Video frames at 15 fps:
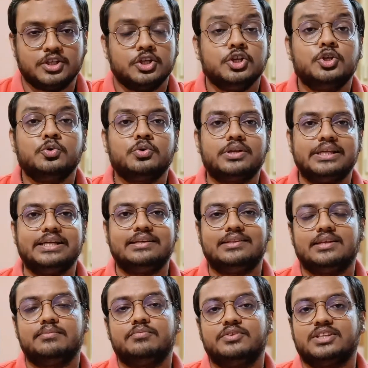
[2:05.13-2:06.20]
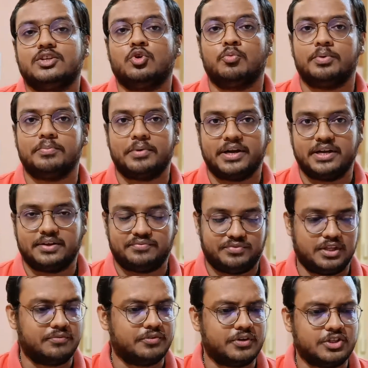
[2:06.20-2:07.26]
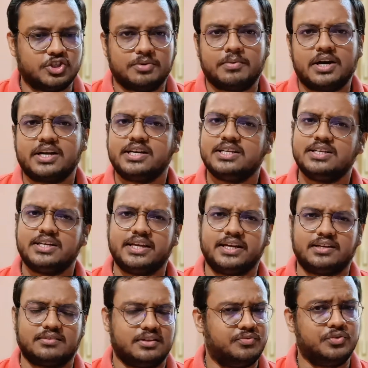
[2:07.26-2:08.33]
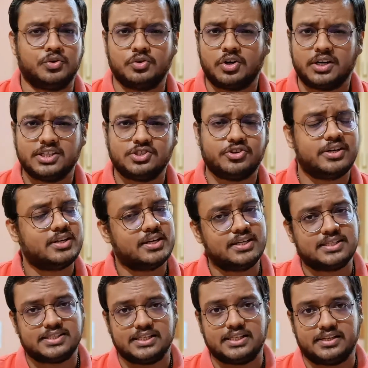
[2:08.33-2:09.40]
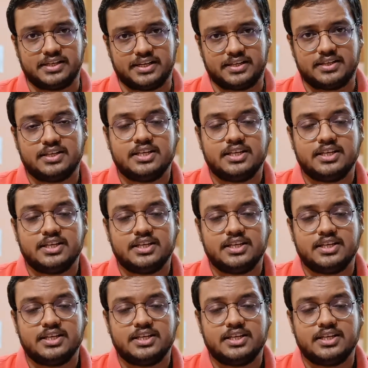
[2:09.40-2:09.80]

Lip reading: You read them with an open mind. If you enjoy marketing, great. If you do not enjoy it, it's still great.